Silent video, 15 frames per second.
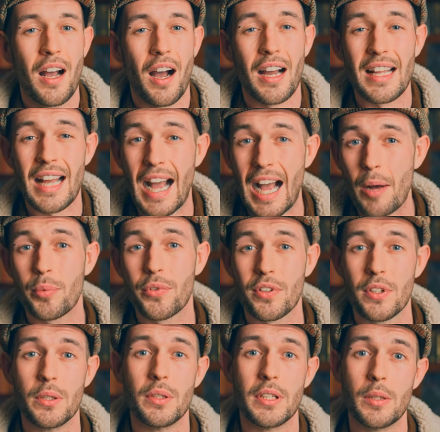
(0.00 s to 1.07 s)
I
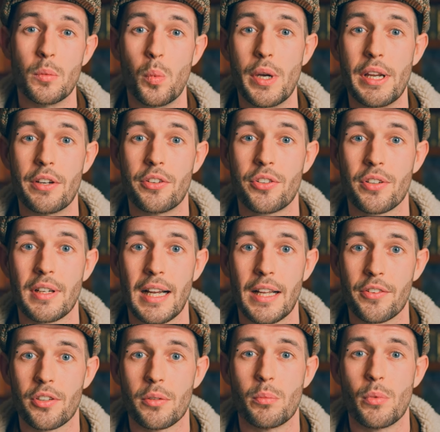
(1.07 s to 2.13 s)
absolutely wish,
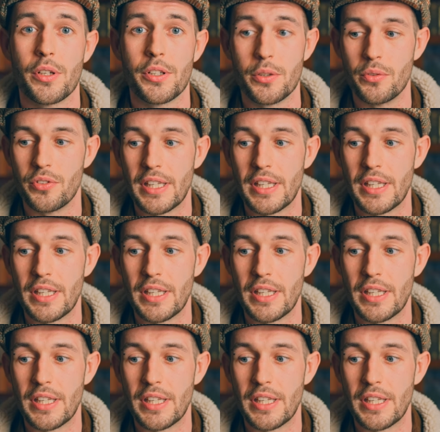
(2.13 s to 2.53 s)
as someone who's